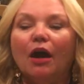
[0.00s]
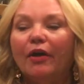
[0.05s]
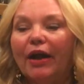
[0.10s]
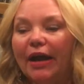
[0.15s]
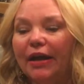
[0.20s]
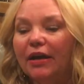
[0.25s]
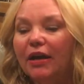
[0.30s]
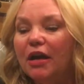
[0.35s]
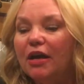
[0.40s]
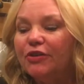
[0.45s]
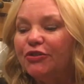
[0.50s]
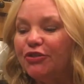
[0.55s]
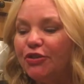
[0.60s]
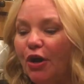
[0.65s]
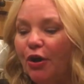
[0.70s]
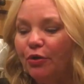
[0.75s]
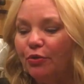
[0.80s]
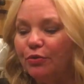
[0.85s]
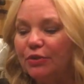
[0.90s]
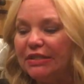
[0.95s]
Okay,
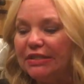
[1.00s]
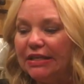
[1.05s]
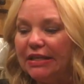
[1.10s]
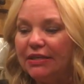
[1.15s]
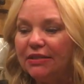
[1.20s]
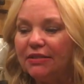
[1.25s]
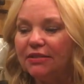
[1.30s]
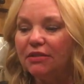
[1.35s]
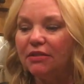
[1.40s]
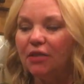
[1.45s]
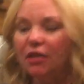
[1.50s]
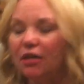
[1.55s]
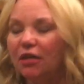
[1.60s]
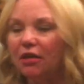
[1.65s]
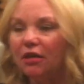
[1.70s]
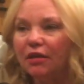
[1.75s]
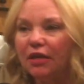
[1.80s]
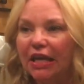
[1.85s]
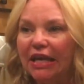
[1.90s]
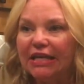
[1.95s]
so since
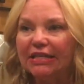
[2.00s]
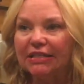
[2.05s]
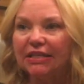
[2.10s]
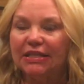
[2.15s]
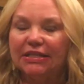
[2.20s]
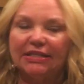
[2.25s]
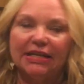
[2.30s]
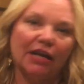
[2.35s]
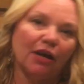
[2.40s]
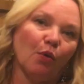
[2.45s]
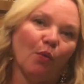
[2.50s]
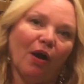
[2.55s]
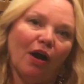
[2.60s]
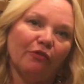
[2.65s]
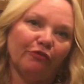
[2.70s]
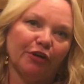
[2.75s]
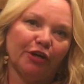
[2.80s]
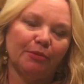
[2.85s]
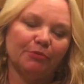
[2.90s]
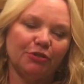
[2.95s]
it's going to take a while
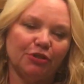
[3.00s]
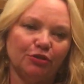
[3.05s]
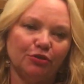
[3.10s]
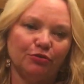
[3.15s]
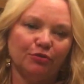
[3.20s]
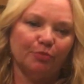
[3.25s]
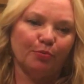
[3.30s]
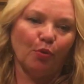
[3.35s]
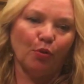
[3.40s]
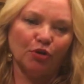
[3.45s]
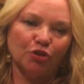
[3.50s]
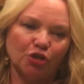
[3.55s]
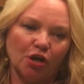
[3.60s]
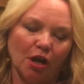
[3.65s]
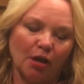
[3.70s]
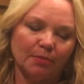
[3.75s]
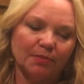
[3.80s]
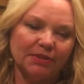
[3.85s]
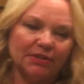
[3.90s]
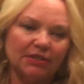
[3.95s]
for him to do the pork
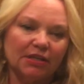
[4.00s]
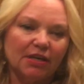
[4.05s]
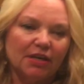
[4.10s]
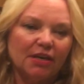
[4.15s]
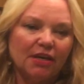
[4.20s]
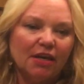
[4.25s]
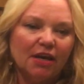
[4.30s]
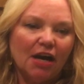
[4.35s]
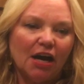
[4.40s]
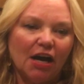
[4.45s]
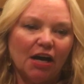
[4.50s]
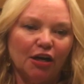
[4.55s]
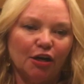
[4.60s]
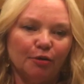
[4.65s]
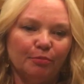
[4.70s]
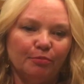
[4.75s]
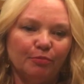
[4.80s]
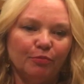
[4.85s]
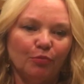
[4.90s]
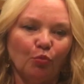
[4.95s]
chops,
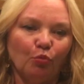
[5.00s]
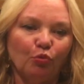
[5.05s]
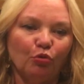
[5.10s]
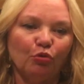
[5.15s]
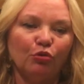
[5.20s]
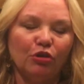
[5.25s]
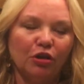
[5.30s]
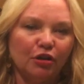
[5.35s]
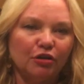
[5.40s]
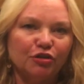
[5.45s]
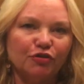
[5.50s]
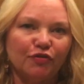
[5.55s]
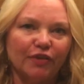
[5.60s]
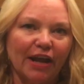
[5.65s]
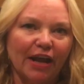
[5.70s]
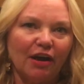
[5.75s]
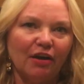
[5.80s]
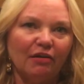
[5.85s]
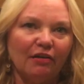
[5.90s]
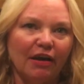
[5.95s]
we'll close for
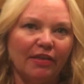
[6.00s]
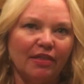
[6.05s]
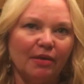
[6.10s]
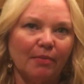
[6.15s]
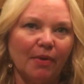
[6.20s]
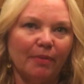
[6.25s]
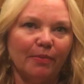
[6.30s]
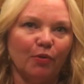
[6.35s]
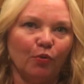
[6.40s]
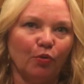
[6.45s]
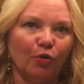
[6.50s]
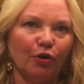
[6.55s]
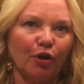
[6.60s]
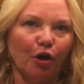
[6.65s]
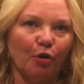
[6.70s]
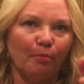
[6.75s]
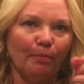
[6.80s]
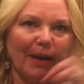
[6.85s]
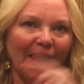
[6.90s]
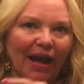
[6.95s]
now, and then maybe we'll
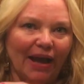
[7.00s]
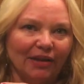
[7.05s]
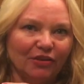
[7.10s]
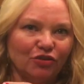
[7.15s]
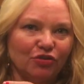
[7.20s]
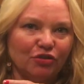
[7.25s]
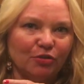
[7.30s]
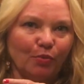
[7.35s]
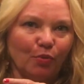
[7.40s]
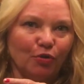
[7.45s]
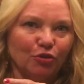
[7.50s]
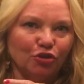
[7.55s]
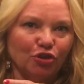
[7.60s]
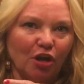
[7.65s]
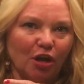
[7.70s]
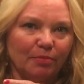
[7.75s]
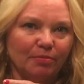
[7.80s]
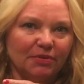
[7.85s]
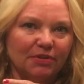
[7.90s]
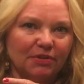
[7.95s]
go back to the pork
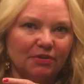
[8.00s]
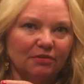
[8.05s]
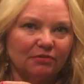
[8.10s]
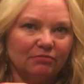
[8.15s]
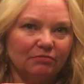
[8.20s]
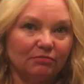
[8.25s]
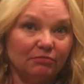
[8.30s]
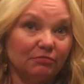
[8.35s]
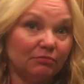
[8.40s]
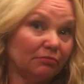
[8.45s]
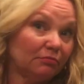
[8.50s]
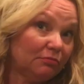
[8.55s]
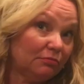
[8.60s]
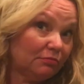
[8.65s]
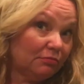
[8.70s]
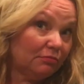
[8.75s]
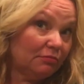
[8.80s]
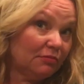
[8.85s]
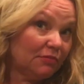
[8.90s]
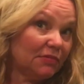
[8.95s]
chops.
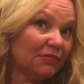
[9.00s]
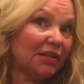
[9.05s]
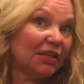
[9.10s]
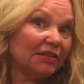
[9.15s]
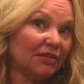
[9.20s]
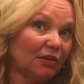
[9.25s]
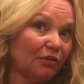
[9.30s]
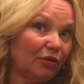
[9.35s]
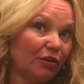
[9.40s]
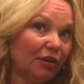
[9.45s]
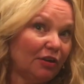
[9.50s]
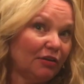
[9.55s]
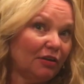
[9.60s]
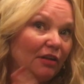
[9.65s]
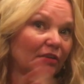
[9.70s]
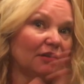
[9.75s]
Does that sound good?